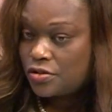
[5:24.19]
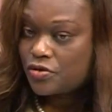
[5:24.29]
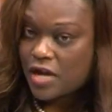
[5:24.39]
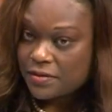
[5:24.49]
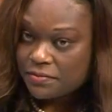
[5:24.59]

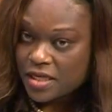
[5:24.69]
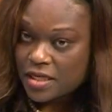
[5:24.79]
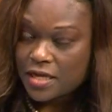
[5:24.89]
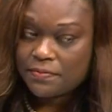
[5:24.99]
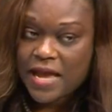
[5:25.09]
join
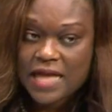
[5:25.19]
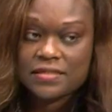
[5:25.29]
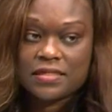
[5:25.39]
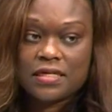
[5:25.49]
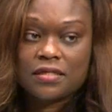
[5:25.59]
me in
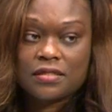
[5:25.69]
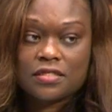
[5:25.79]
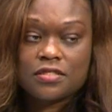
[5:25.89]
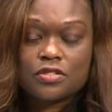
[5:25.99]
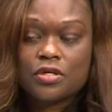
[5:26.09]
passing
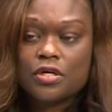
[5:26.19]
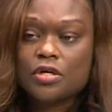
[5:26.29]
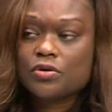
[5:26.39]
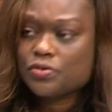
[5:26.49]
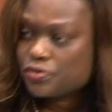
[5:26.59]
this
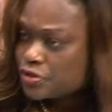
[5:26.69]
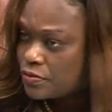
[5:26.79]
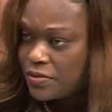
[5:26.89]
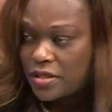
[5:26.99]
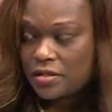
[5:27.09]
crucial
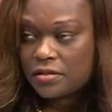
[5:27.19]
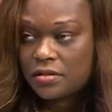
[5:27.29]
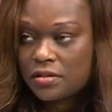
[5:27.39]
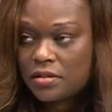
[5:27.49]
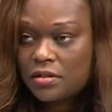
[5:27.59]
bill
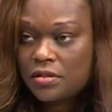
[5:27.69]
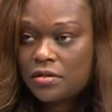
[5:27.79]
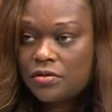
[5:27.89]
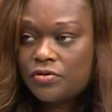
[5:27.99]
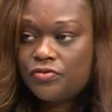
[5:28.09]

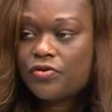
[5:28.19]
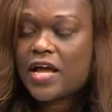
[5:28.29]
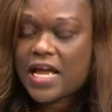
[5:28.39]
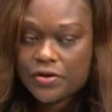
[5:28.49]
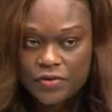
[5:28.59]
for
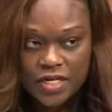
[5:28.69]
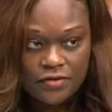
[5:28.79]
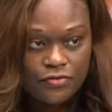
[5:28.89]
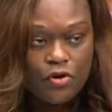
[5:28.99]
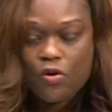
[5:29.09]
equity
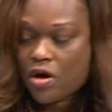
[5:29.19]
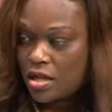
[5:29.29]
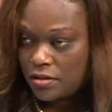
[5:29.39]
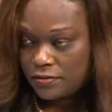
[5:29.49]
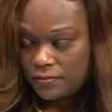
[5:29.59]
for
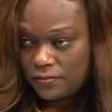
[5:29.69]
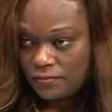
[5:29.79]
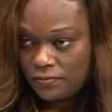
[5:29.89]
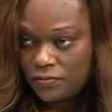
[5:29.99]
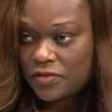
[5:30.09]
all.
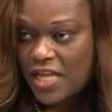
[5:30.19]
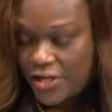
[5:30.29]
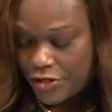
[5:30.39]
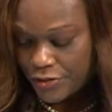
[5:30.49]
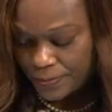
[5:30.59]

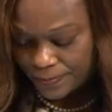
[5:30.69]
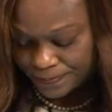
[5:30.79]
Thank you.